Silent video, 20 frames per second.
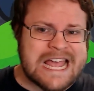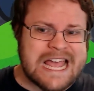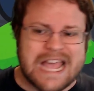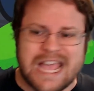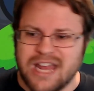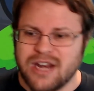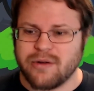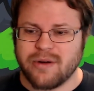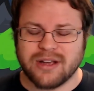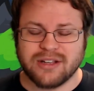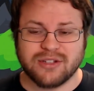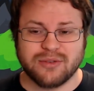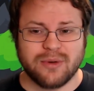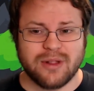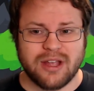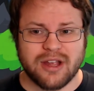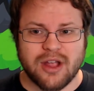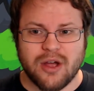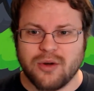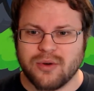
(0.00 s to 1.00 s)
Anyway, so we're
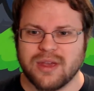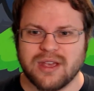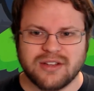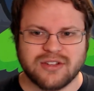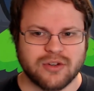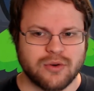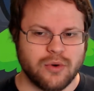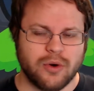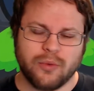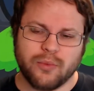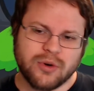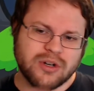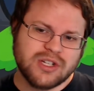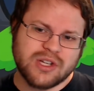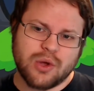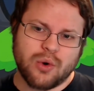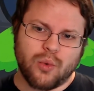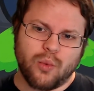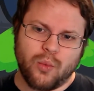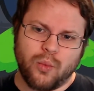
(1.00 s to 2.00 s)
like, okay, screw it. We're just
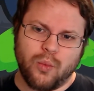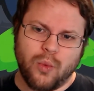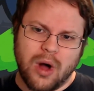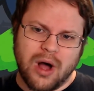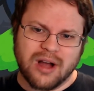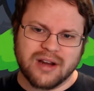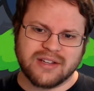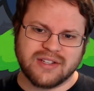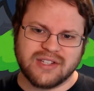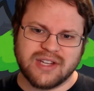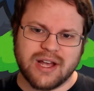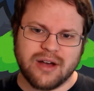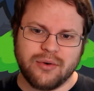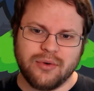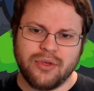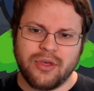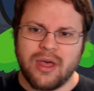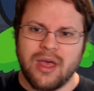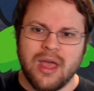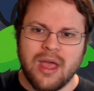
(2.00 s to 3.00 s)
going to walk
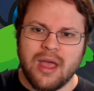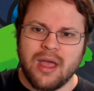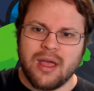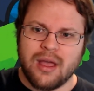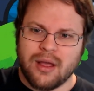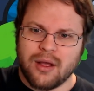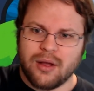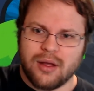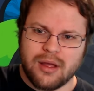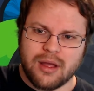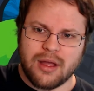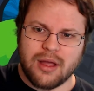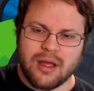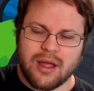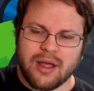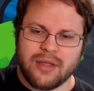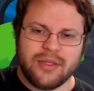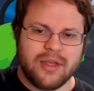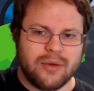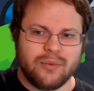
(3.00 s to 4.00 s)
south,
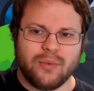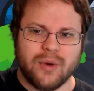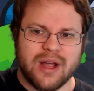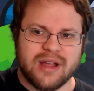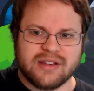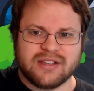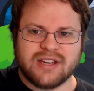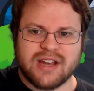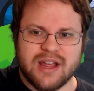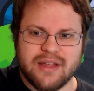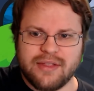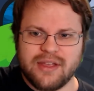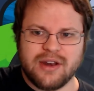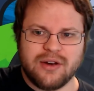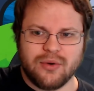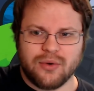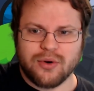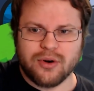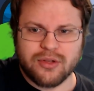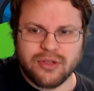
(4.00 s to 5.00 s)
and then west, and then
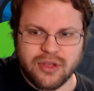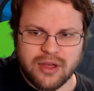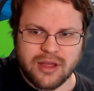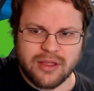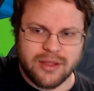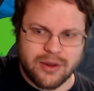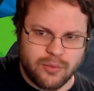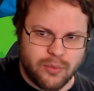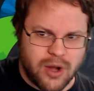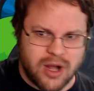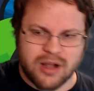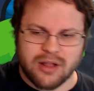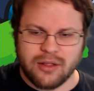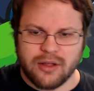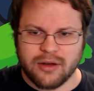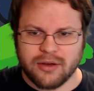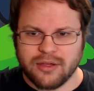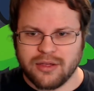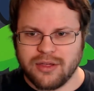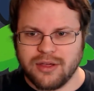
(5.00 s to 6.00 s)
north, and then walk
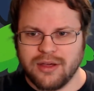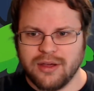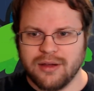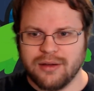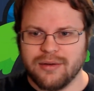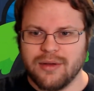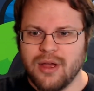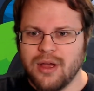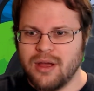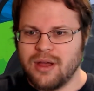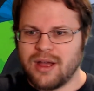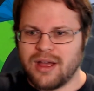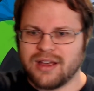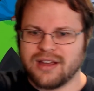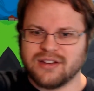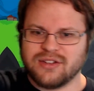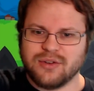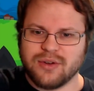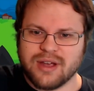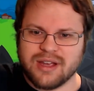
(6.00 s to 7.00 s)
along the... I
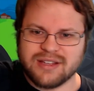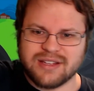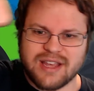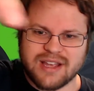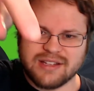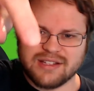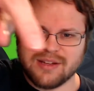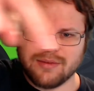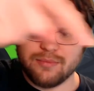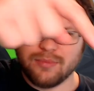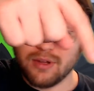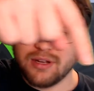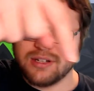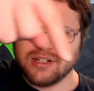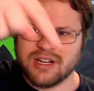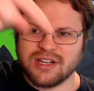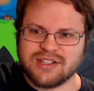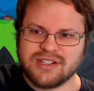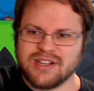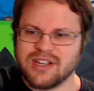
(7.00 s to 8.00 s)
guess you guys can't see me
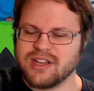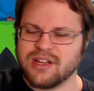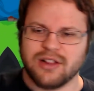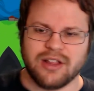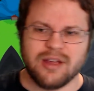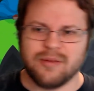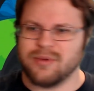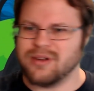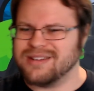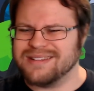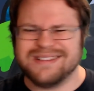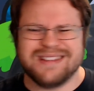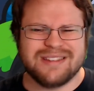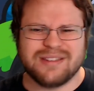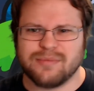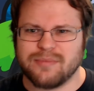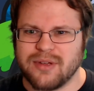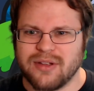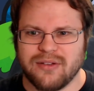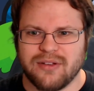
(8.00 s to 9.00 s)
gesticulate, but it
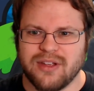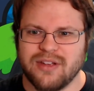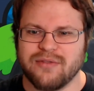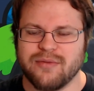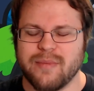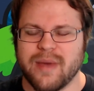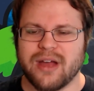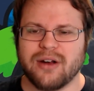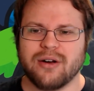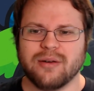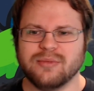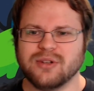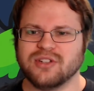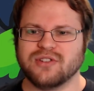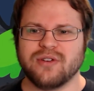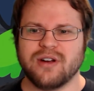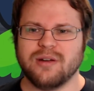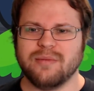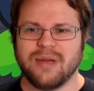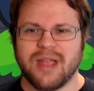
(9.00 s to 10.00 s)
doesn't even matter. I'm just
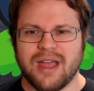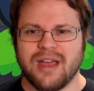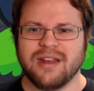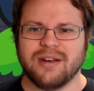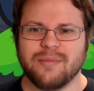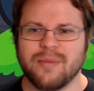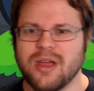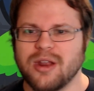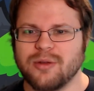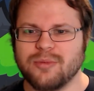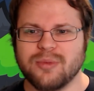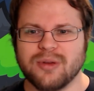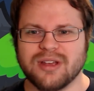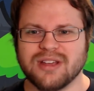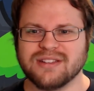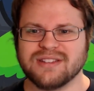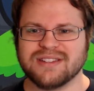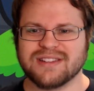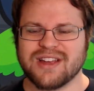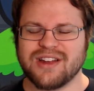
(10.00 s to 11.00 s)
trying to be animated
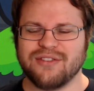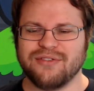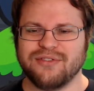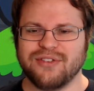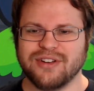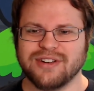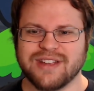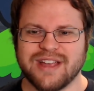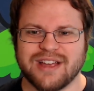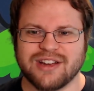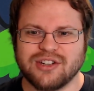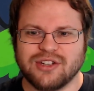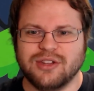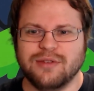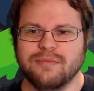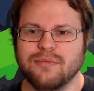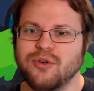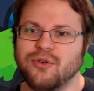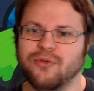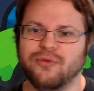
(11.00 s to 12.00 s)
because it's kind of fun to actually
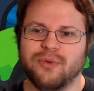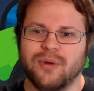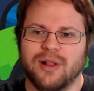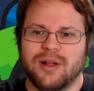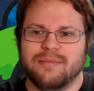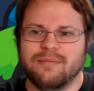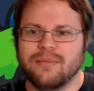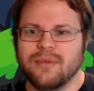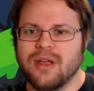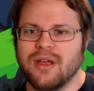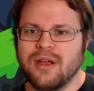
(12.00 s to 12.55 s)
move while I'm